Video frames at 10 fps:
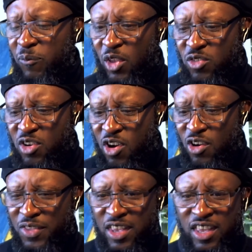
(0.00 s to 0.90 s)
you
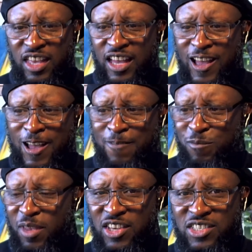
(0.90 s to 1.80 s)
know. Uh,
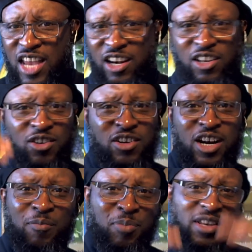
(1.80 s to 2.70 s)
it's not going to go
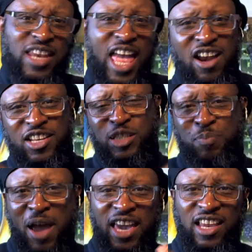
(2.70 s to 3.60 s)
up and down and
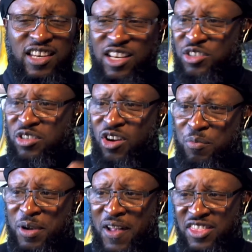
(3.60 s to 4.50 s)
spike and this, you know,
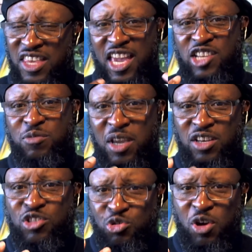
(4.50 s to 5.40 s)
but I think as you begin
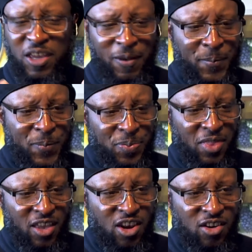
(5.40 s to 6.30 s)
to drink it,
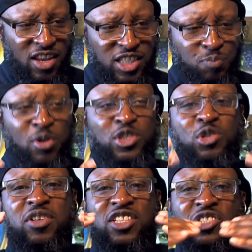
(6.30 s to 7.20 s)
you know, it just puts
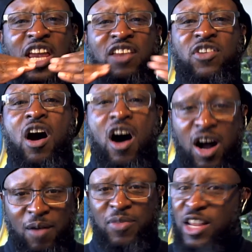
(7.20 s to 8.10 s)
you in a state of
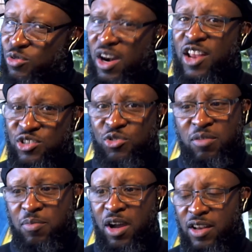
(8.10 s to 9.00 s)
calm. That's what I enjoy
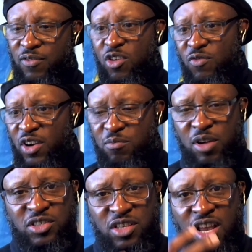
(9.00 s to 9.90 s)
about it, you know, very
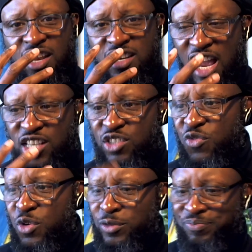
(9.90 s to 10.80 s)
much. Nice
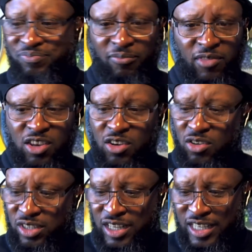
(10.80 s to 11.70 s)
fruit, you
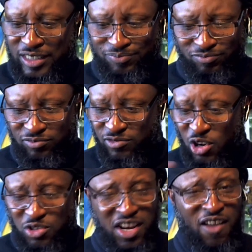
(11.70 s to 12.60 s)
know, uh,
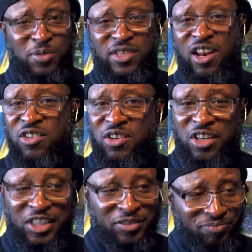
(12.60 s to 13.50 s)
13.5%
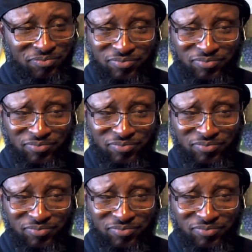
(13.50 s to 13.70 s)
alcohol.